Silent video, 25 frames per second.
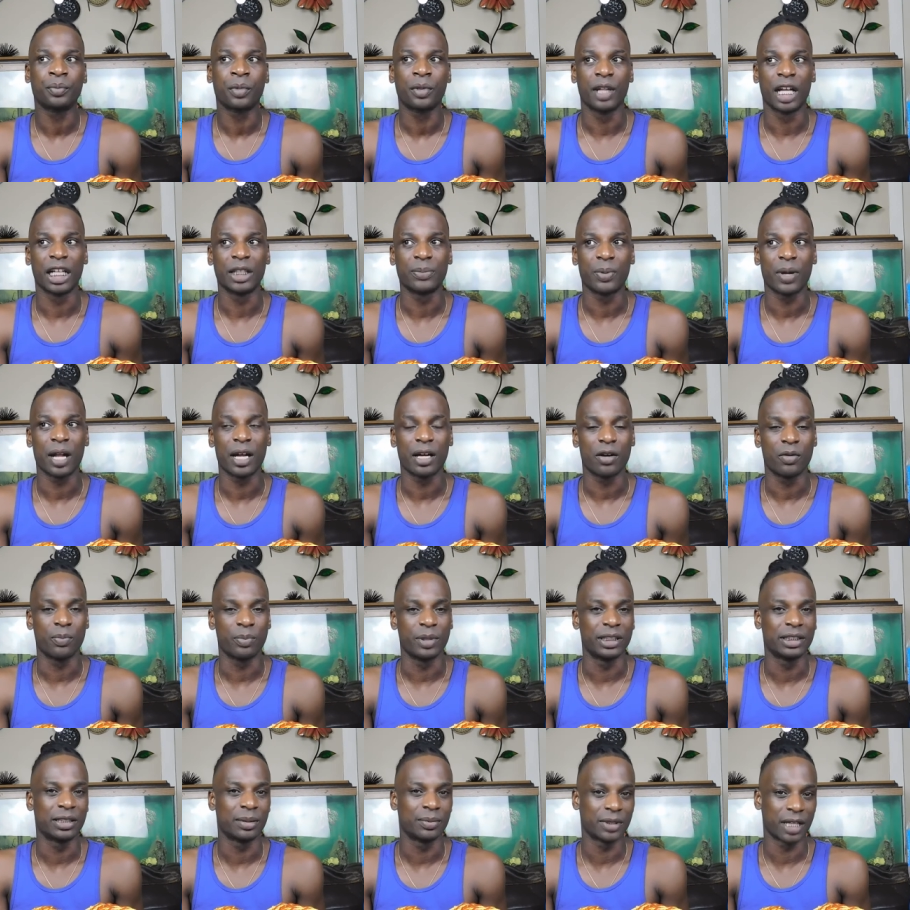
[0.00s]
that's probably going to
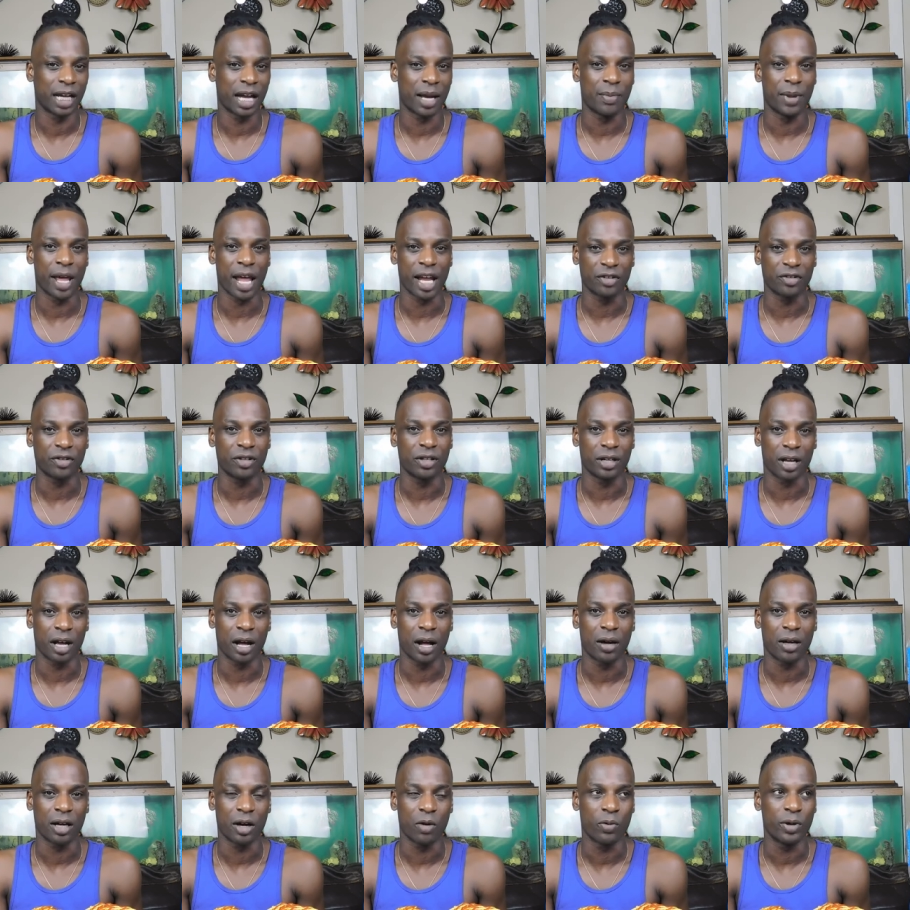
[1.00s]
be sometime next year,
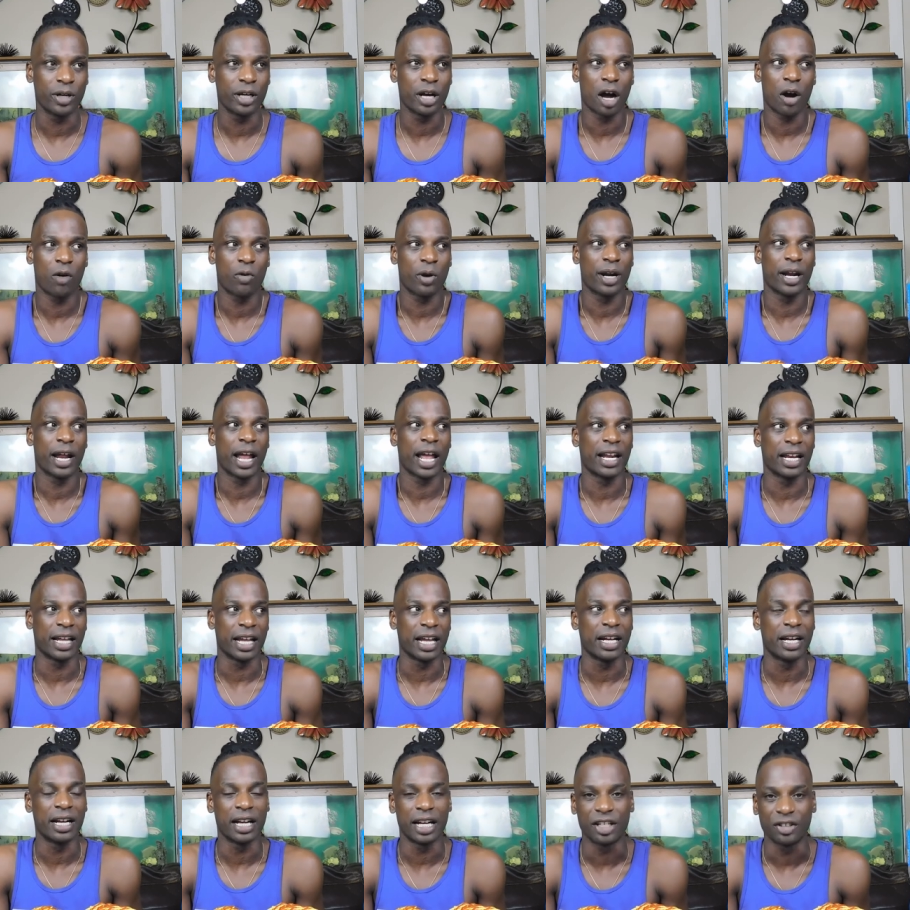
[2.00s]
y'all. Because we already at the
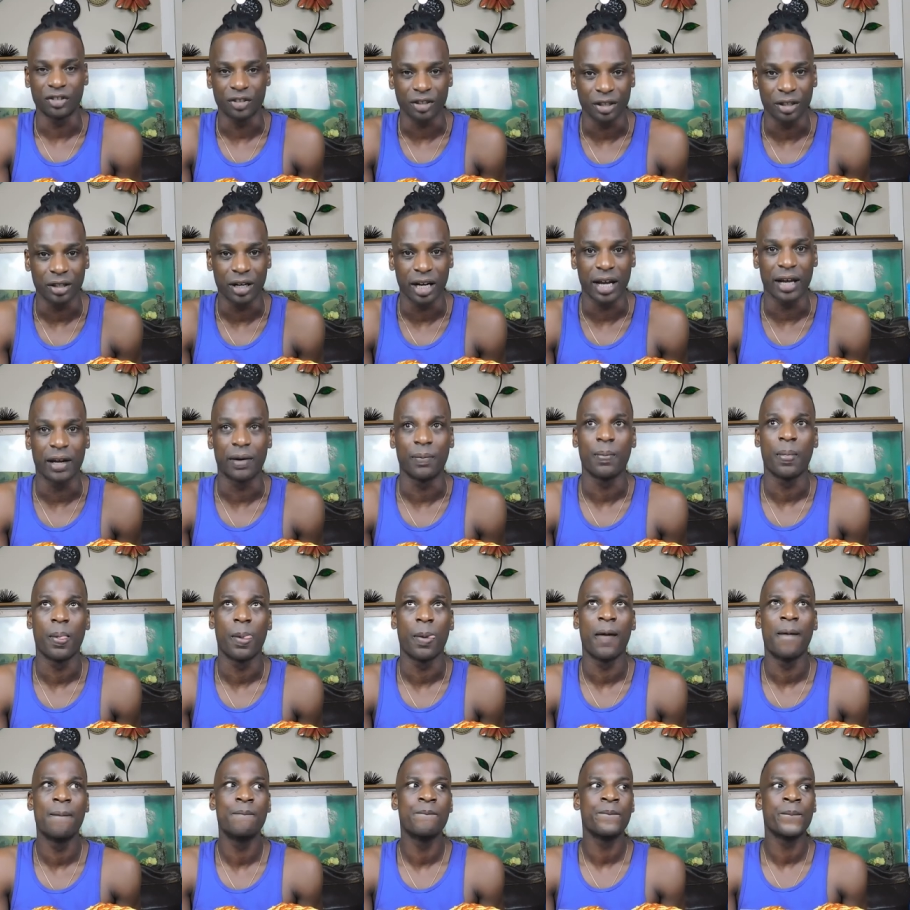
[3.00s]
end of this year.
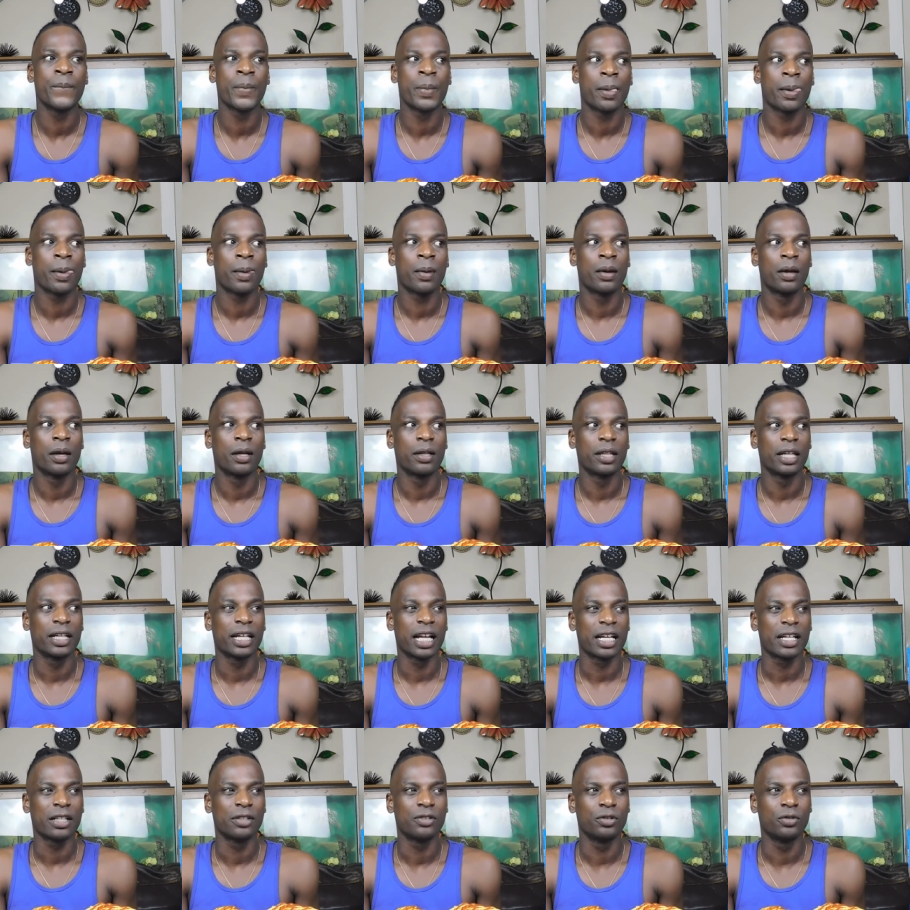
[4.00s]
And I
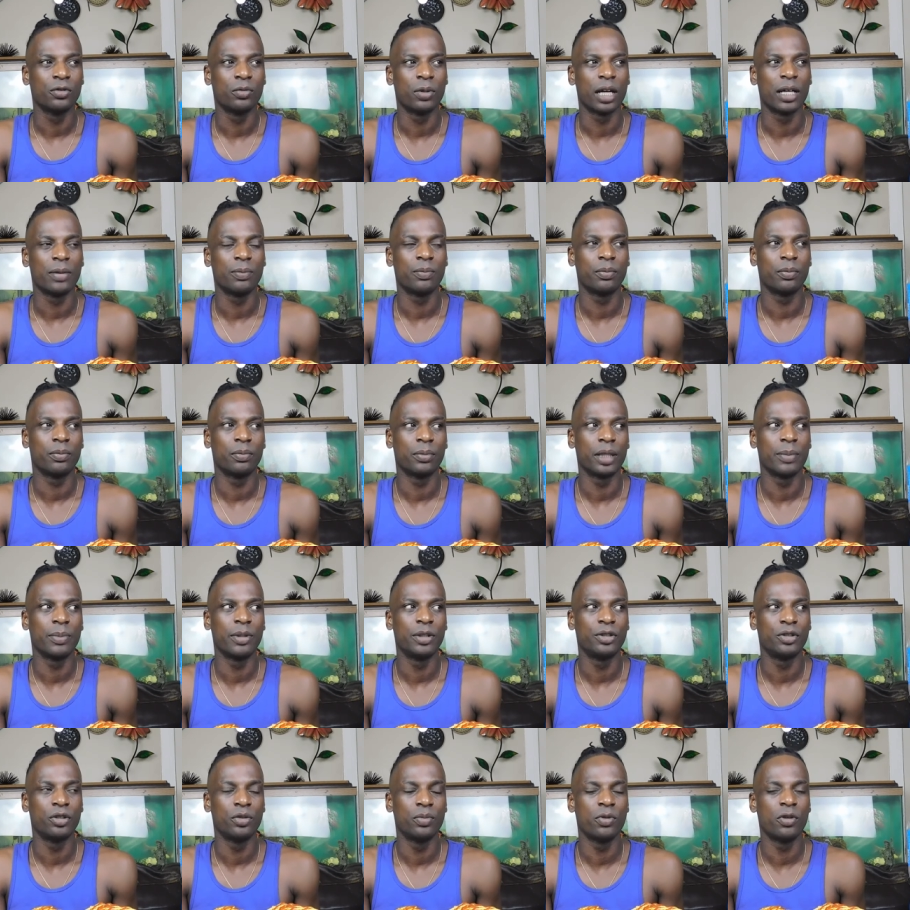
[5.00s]
think I can do about maybe
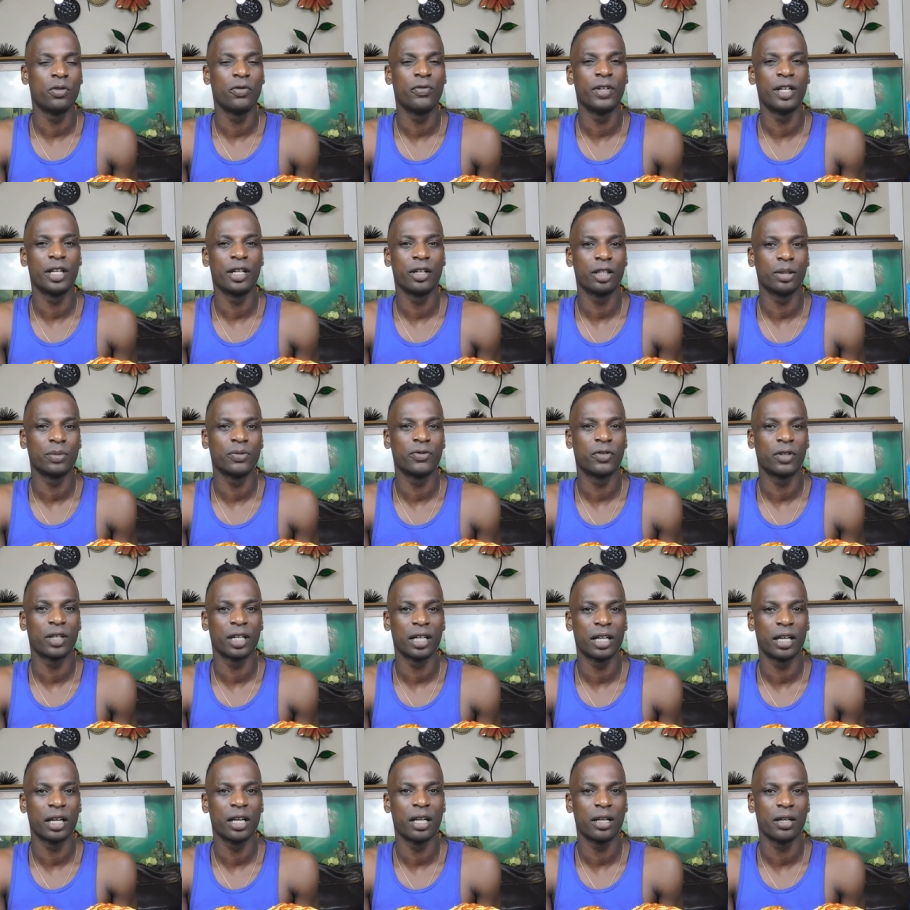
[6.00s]
two more videos for the
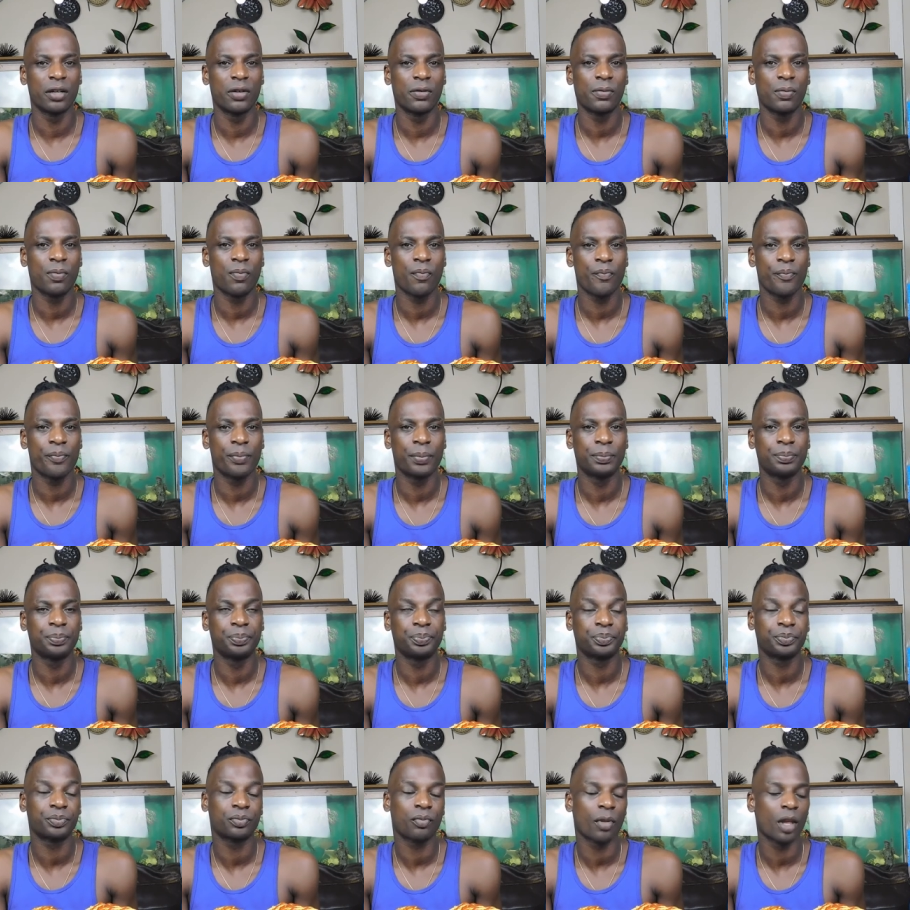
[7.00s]
end of the year.
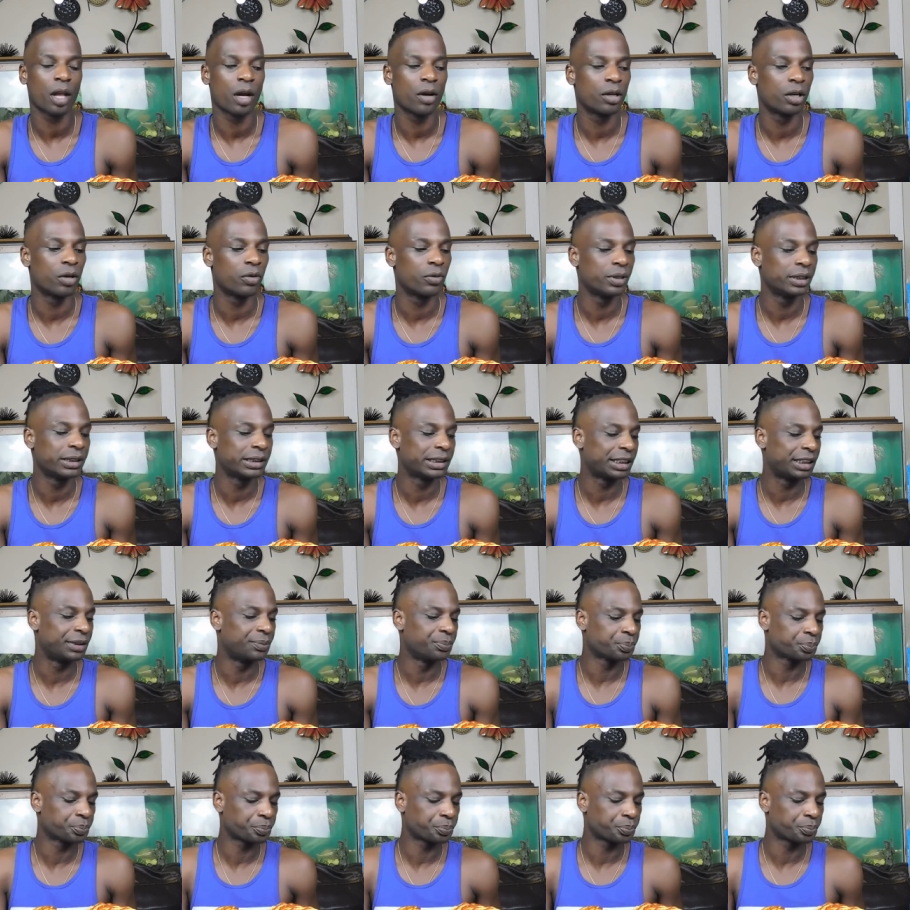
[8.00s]
I don't know. We'll see.